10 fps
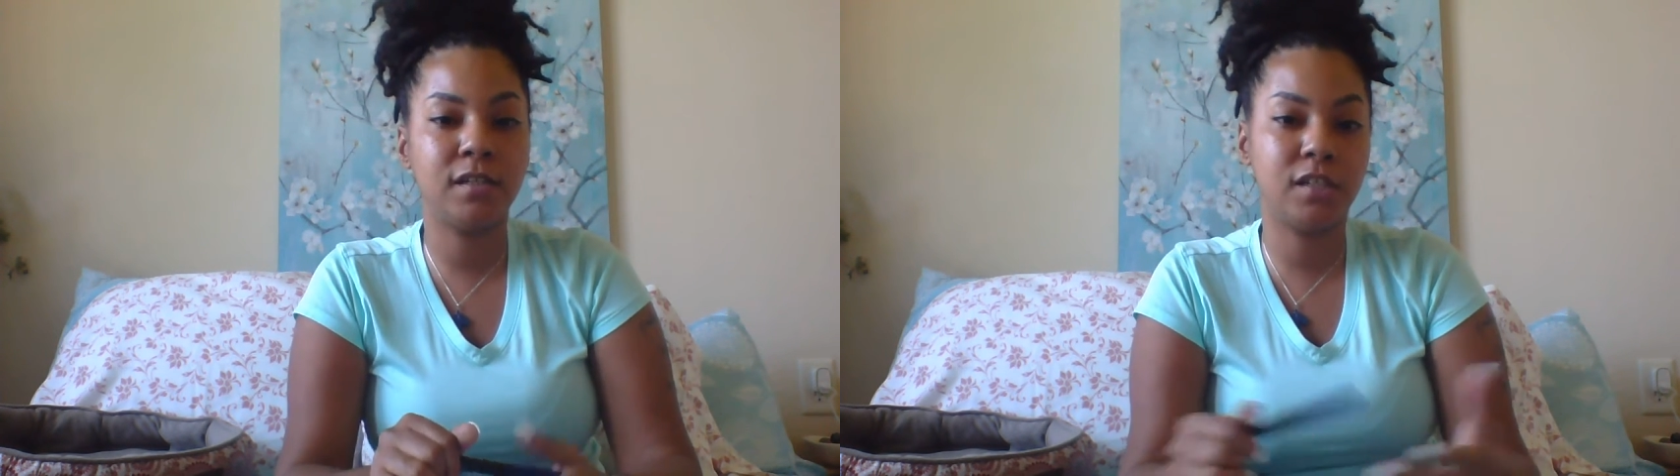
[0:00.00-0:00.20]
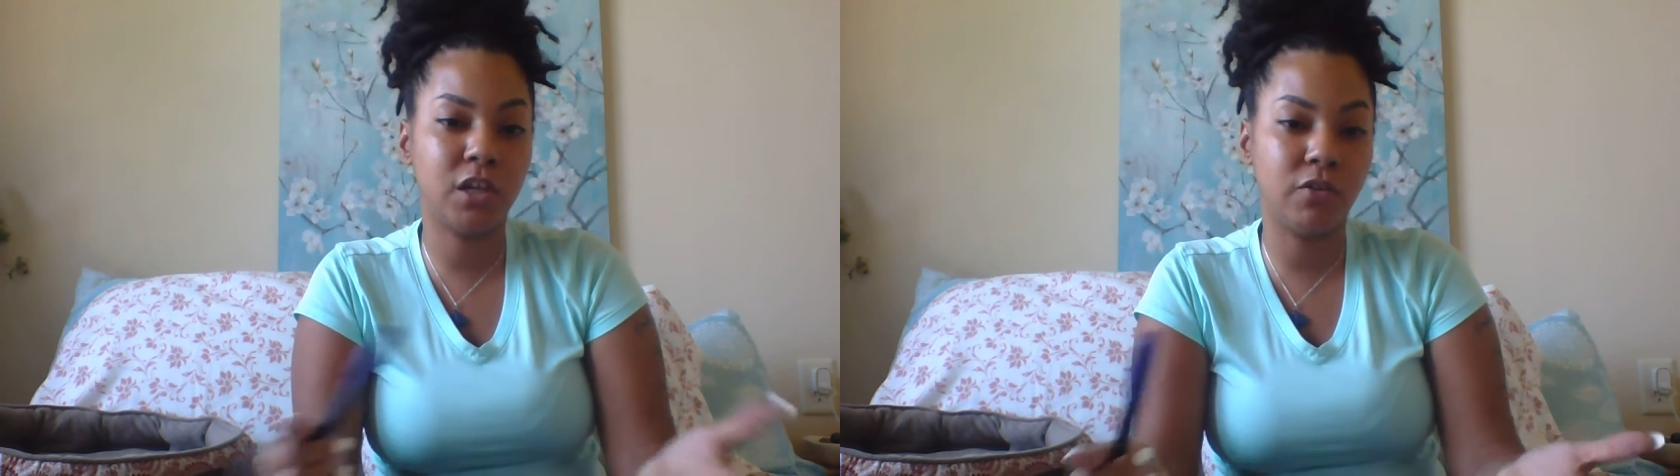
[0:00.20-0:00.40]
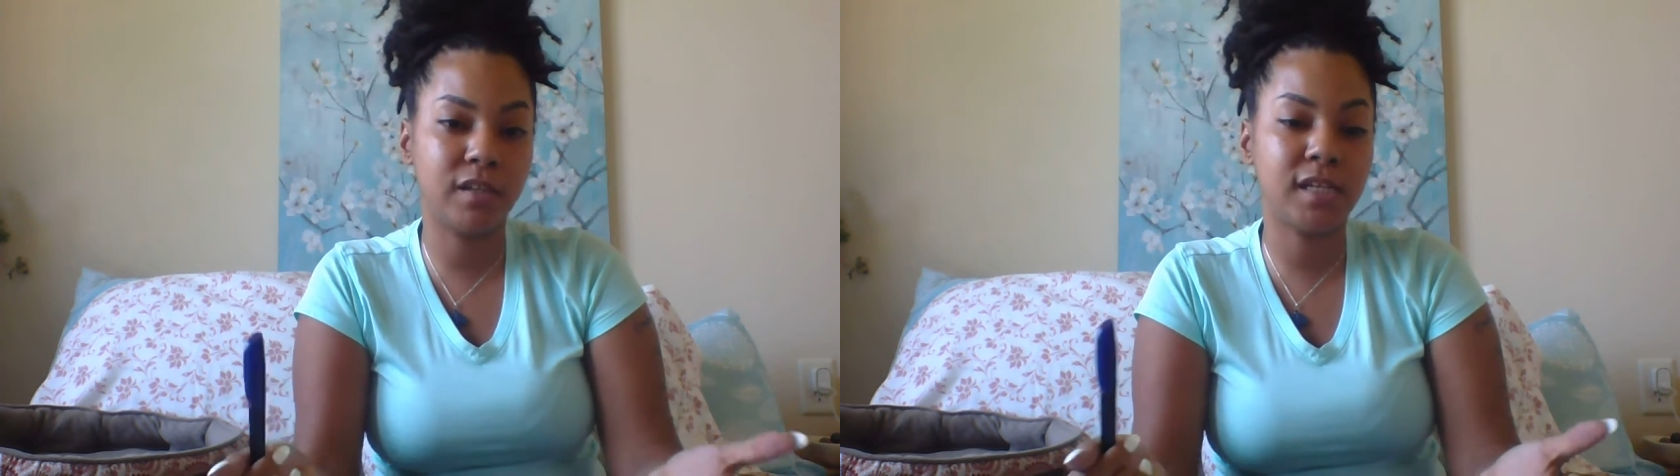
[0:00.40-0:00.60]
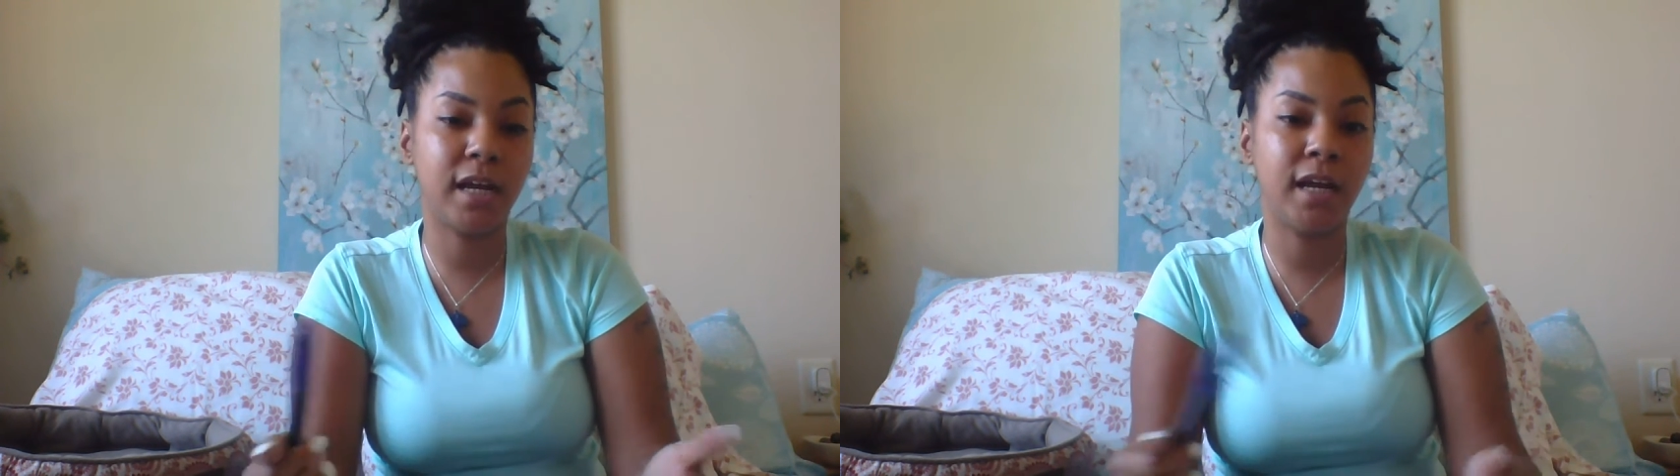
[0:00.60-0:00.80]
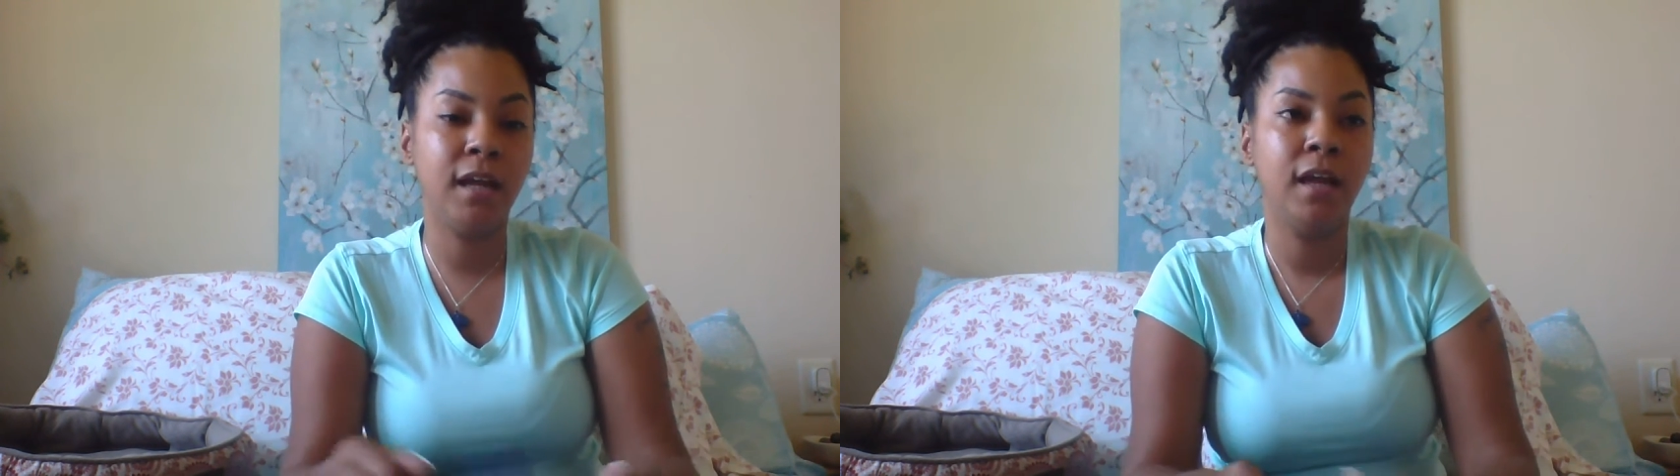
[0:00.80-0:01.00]
so to
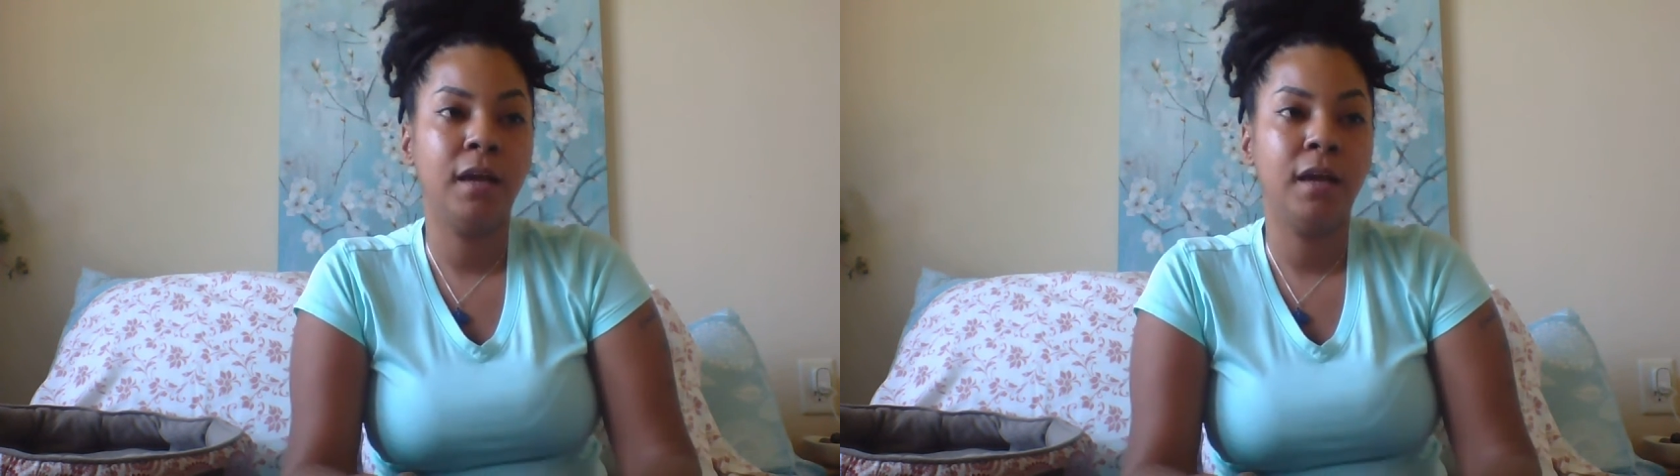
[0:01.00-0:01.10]
say,